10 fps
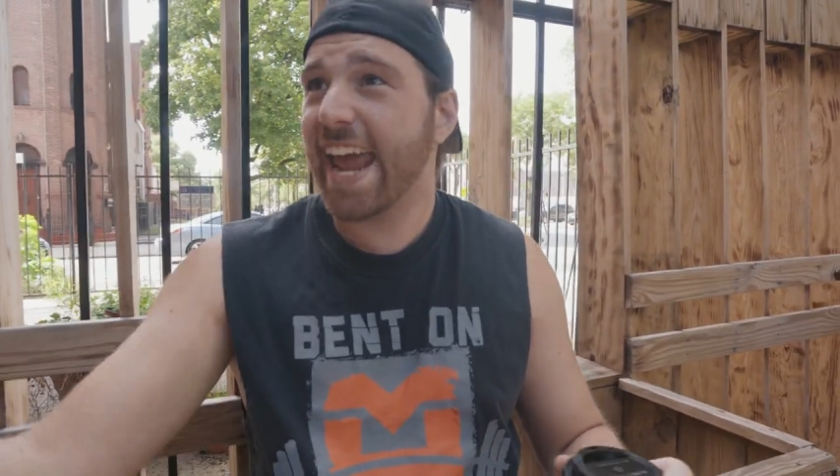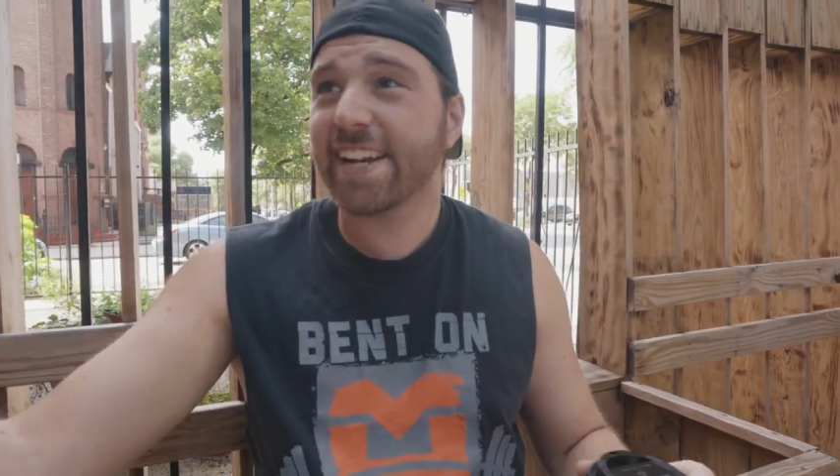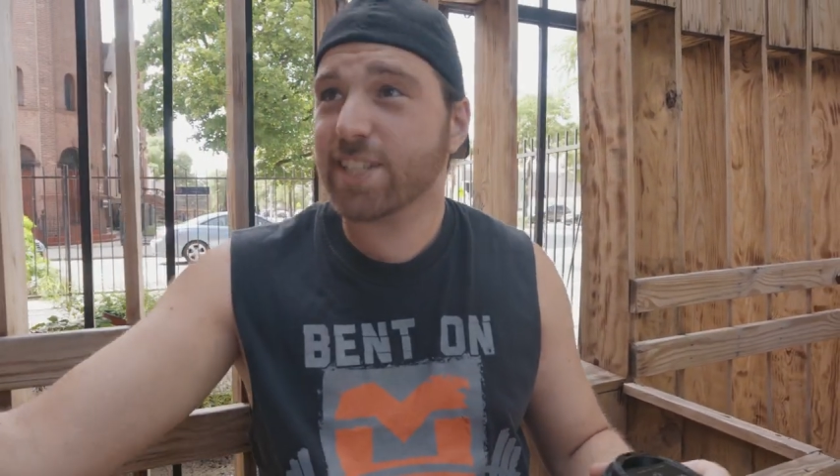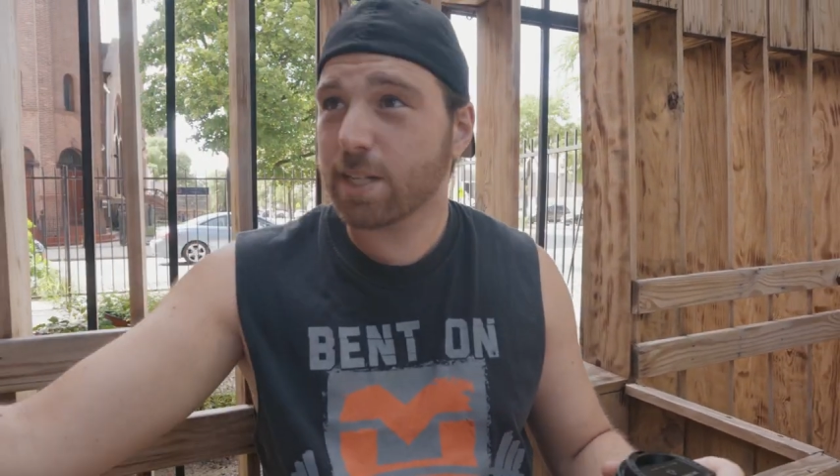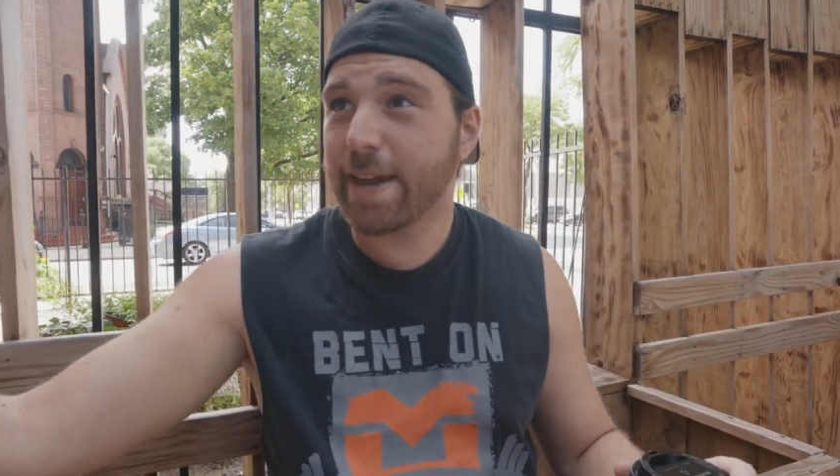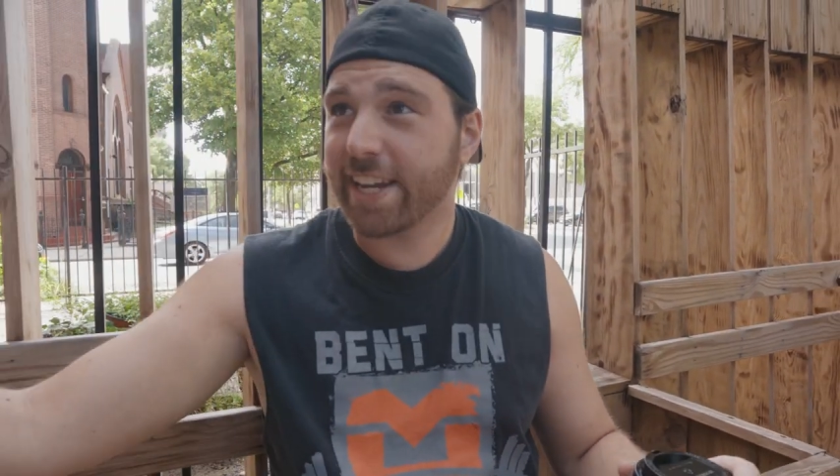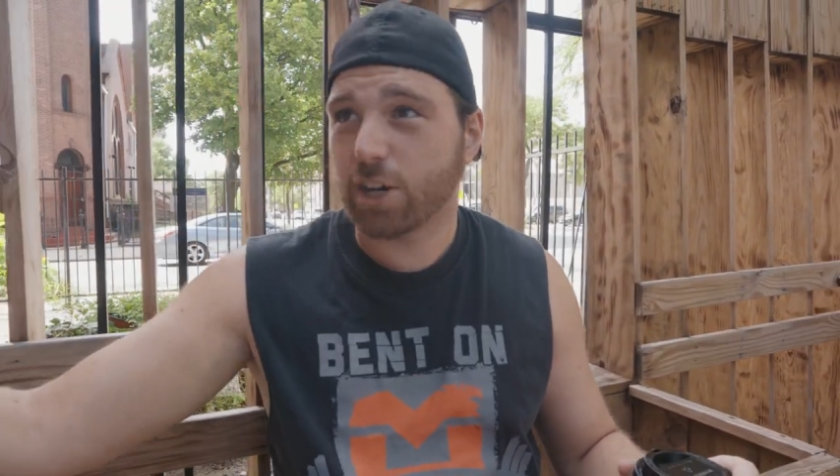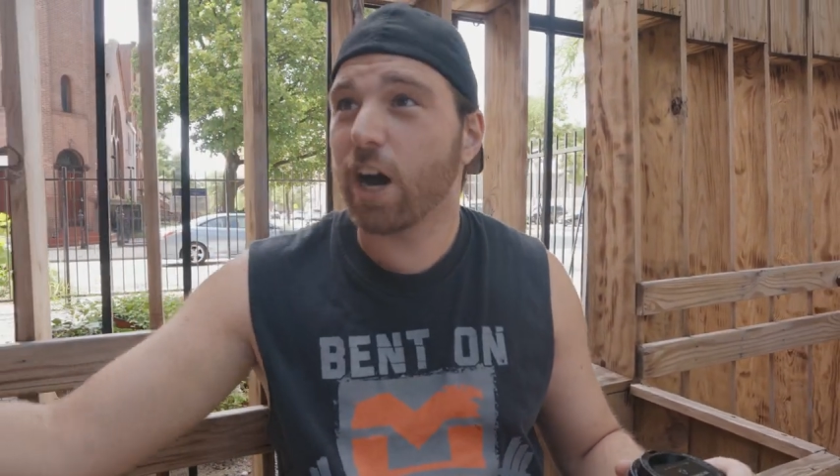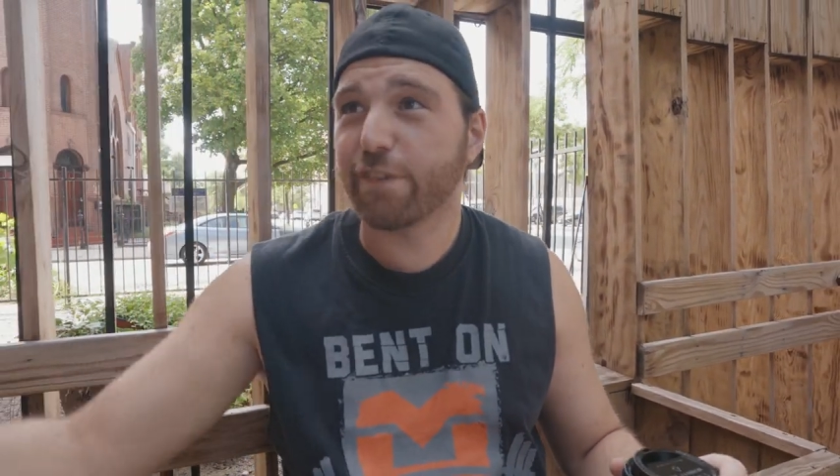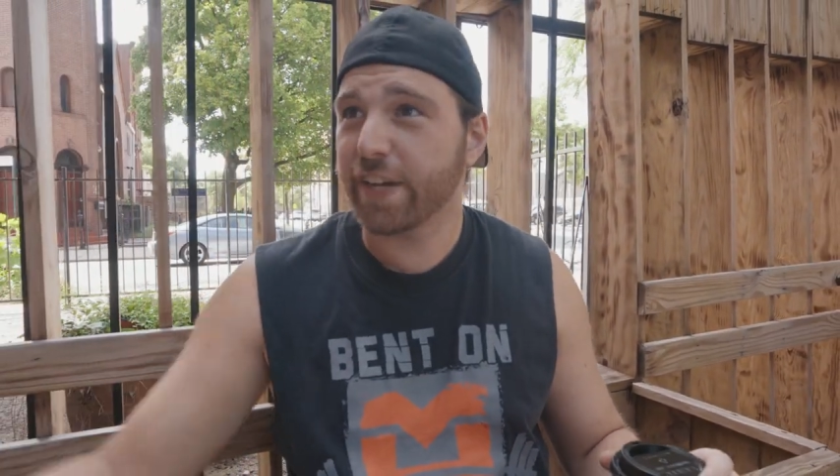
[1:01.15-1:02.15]
hands to make
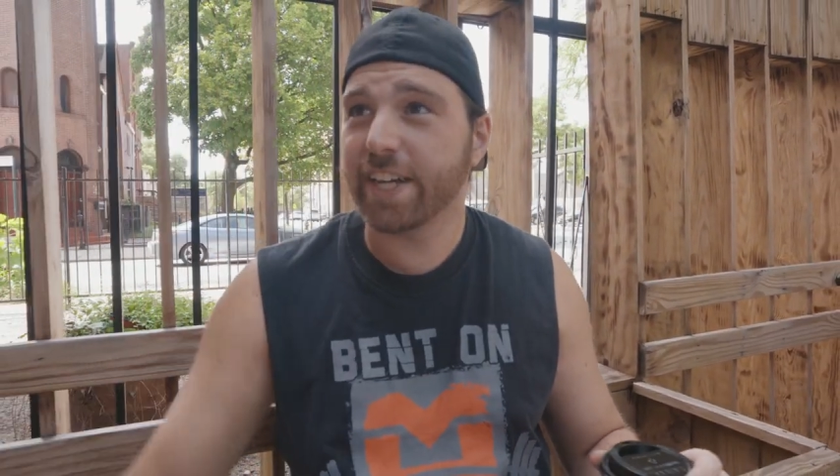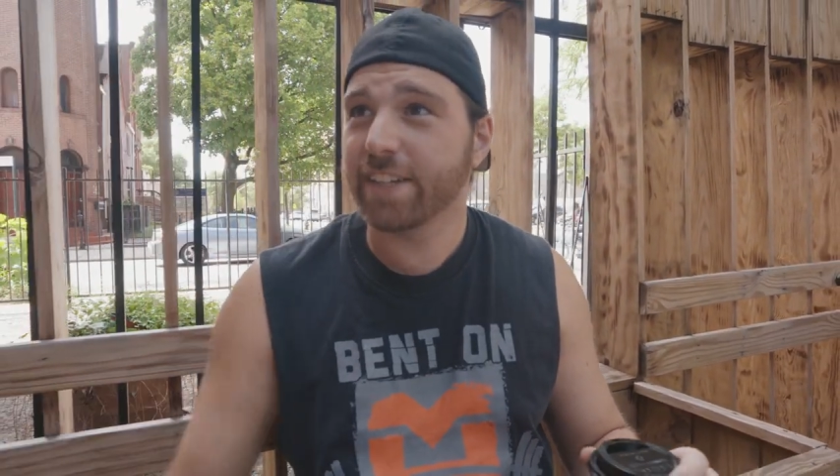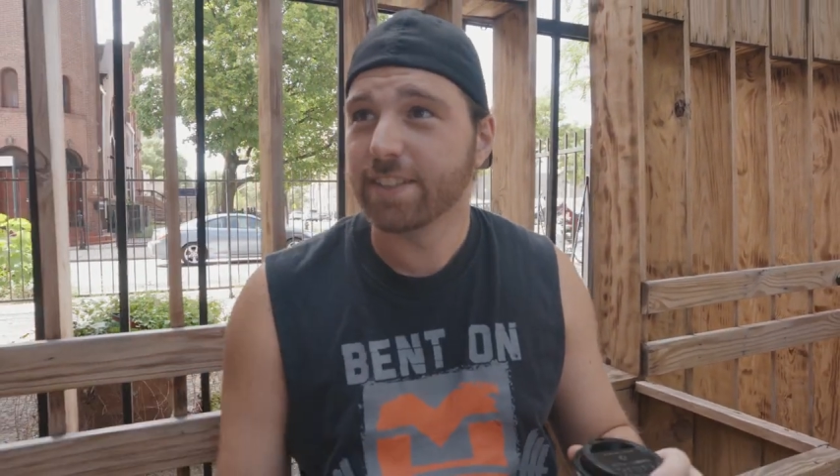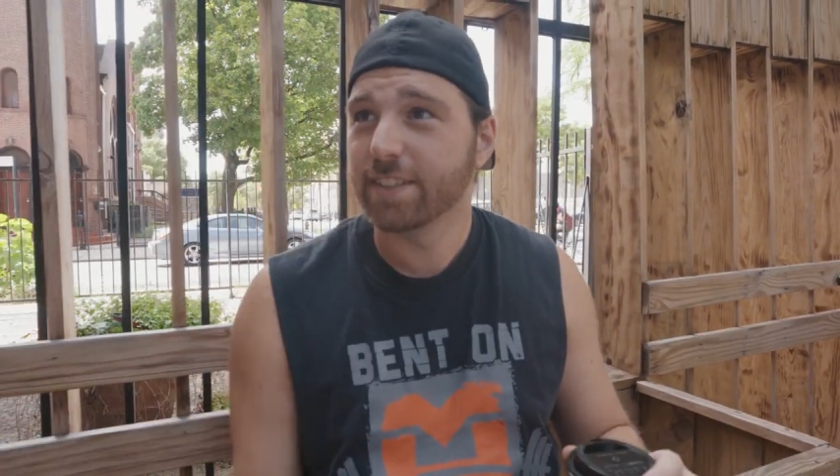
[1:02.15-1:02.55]
coffee.